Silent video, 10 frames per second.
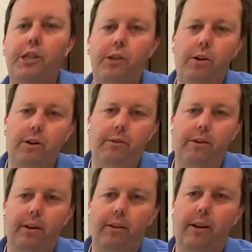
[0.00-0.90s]
chart, uh,
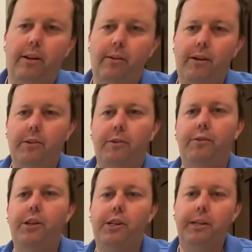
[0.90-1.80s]
a lot of offshore
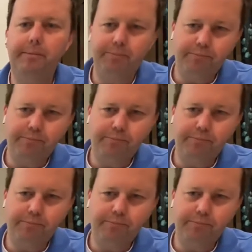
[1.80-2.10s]
fishing.